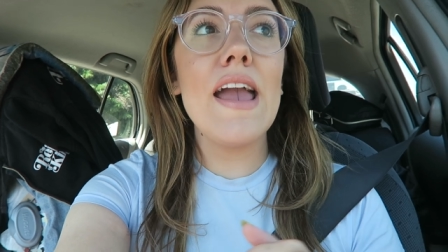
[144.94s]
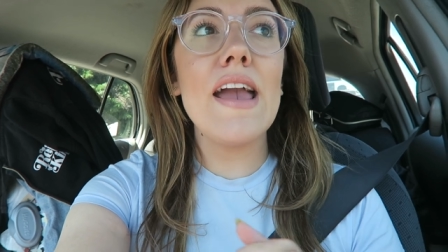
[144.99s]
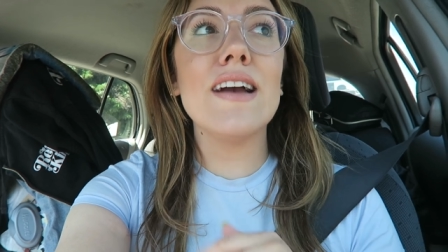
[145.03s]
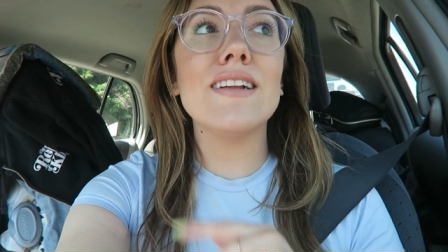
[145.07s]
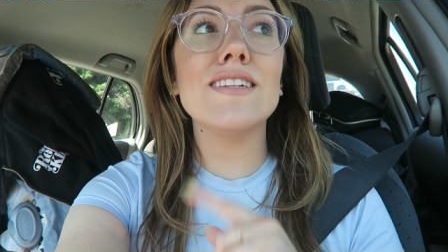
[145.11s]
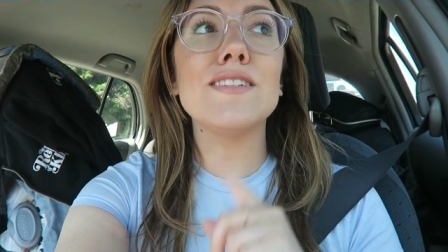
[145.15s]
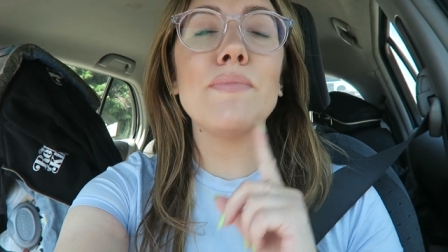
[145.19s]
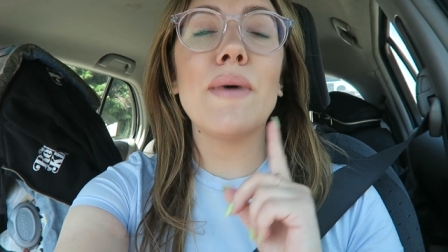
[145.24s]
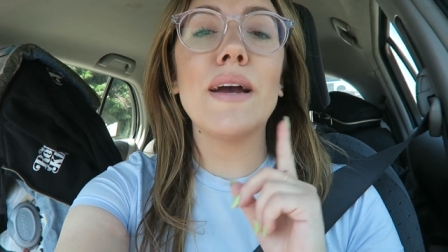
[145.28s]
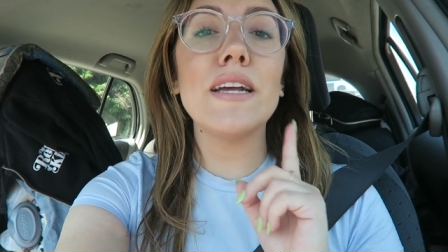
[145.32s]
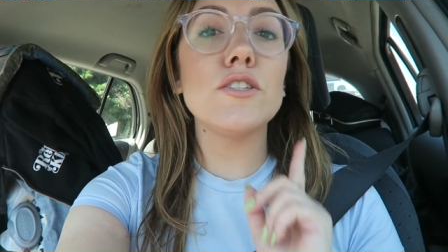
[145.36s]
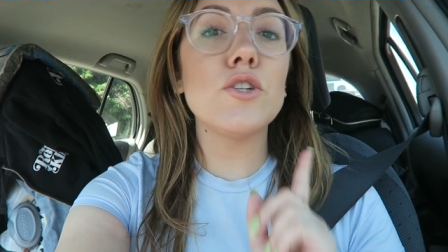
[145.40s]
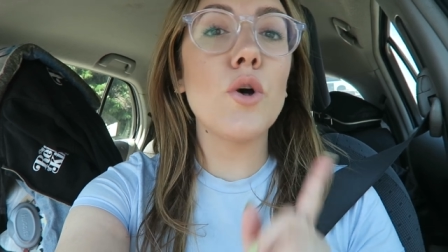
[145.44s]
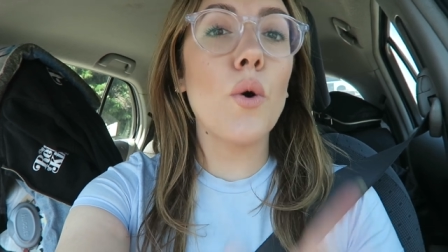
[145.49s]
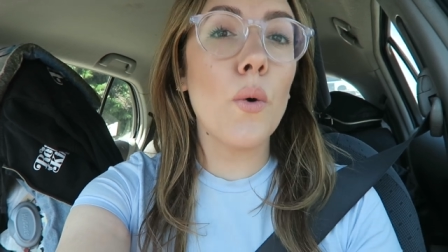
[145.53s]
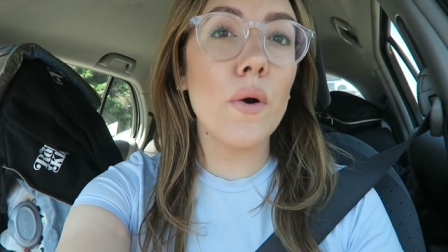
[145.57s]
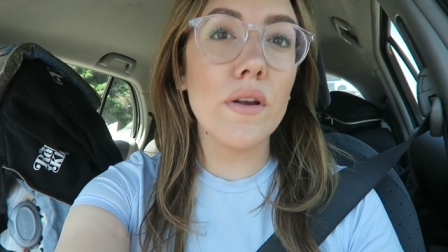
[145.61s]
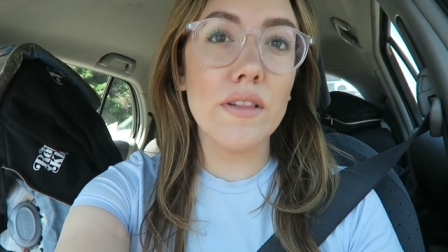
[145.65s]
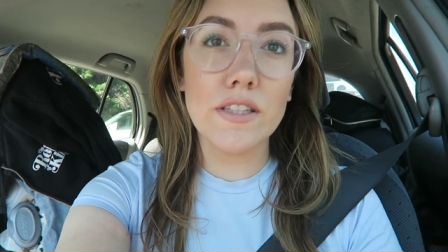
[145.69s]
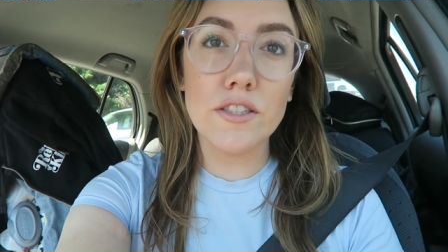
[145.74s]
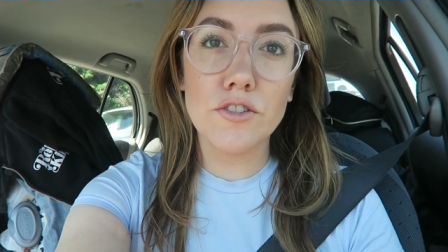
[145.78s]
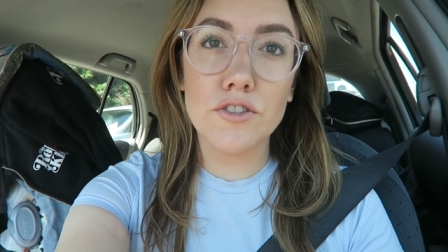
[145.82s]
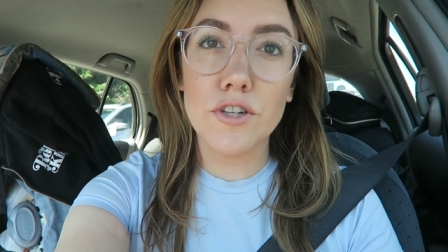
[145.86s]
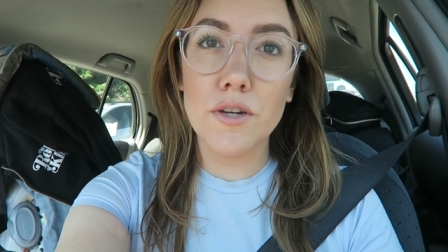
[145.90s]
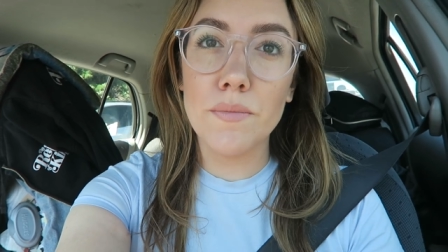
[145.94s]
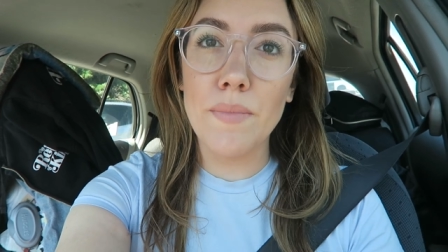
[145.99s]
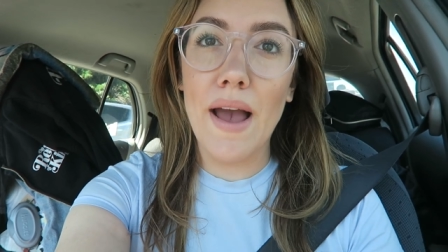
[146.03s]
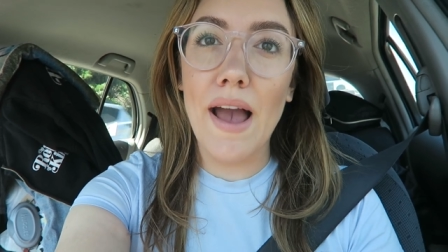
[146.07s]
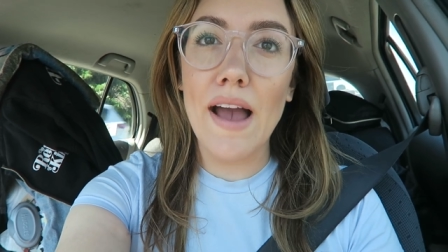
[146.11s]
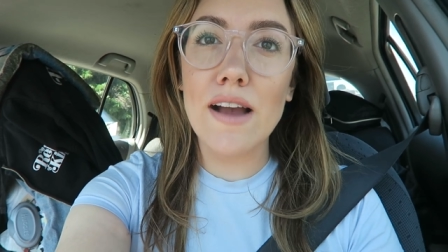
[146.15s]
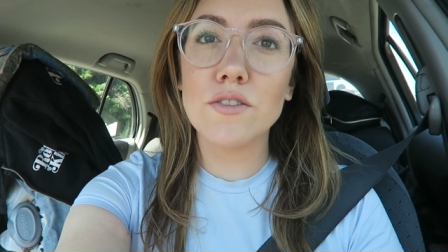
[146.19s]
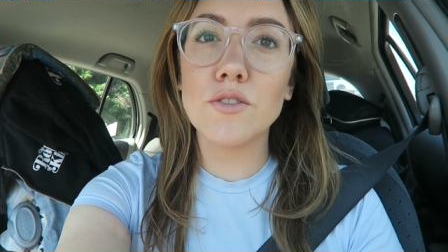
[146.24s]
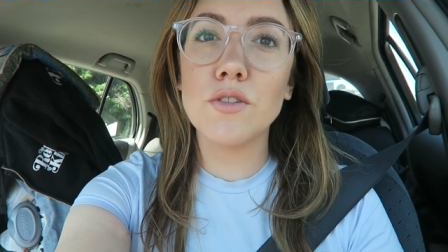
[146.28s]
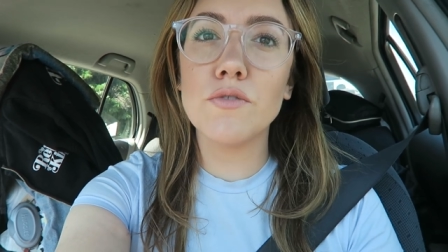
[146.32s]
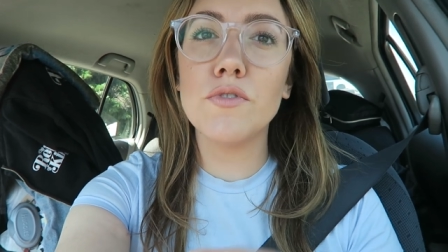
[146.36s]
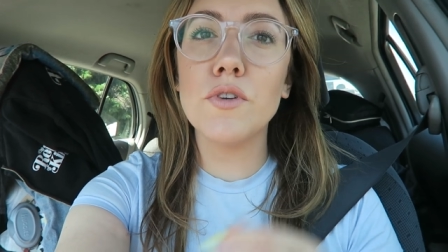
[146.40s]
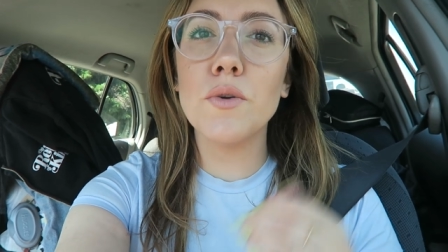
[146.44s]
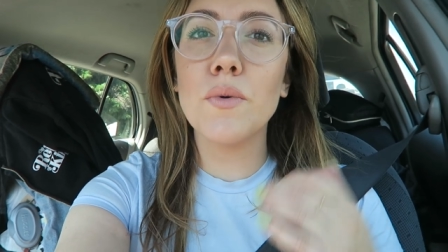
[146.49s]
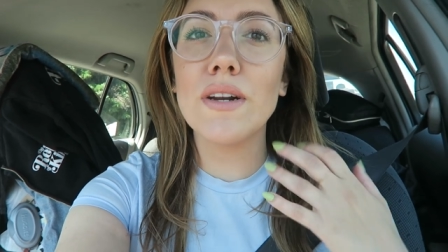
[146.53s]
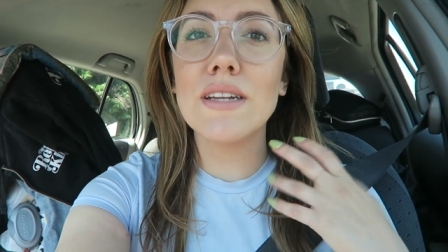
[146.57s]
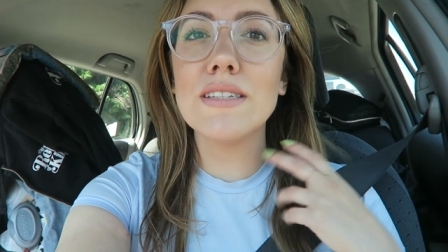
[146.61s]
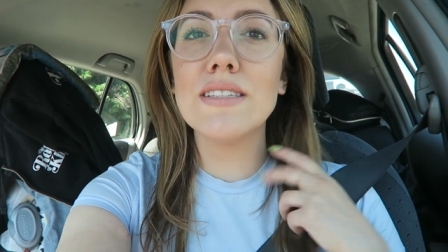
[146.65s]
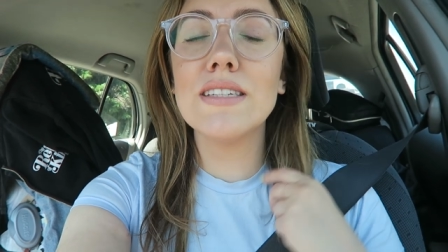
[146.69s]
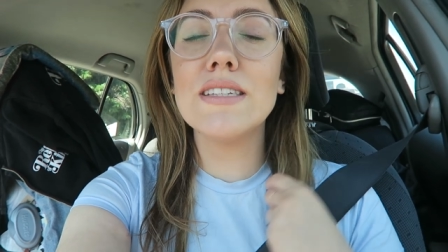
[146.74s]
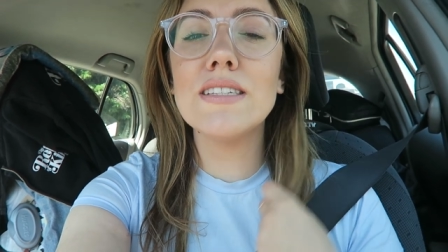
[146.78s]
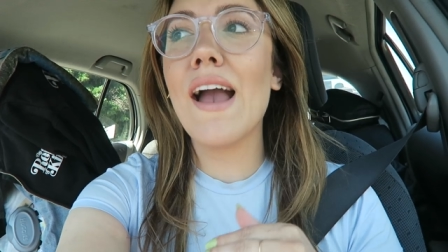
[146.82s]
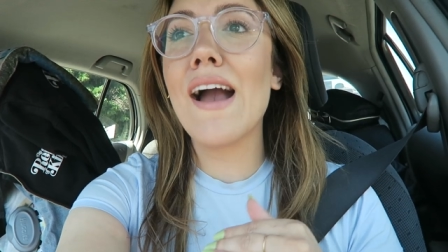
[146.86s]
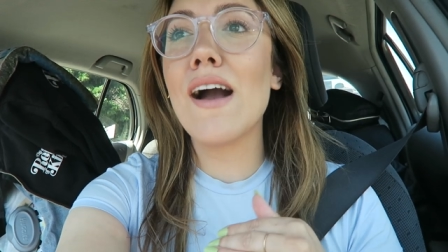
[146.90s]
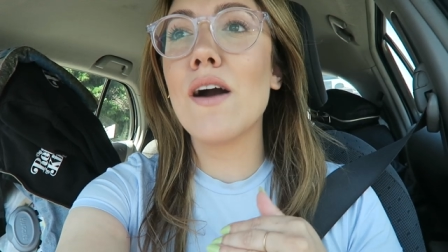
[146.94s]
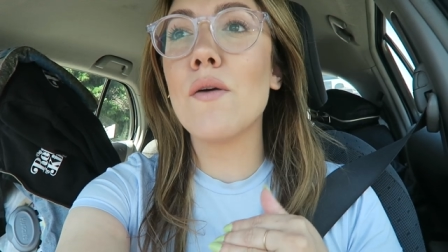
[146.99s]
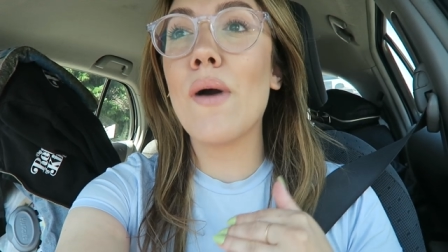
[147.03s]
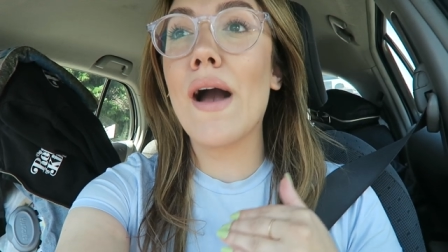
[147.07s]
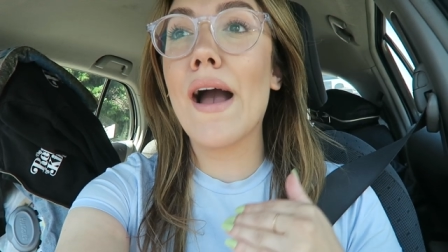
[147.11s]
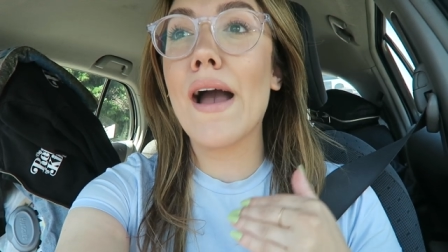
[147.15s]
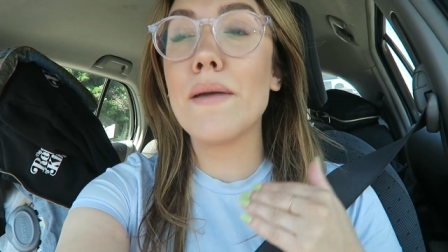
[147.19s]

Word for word: and my toiletry bag. So if you wanna see how